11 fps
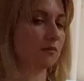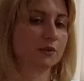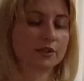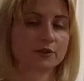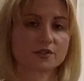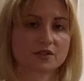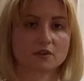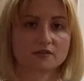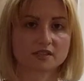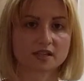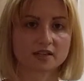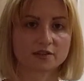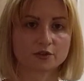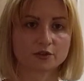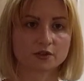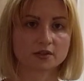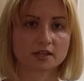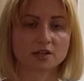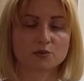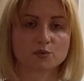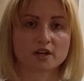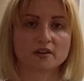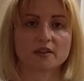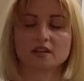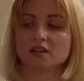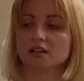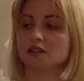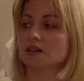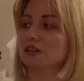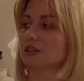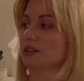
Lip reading: Bring yourself centered. Take a breath in.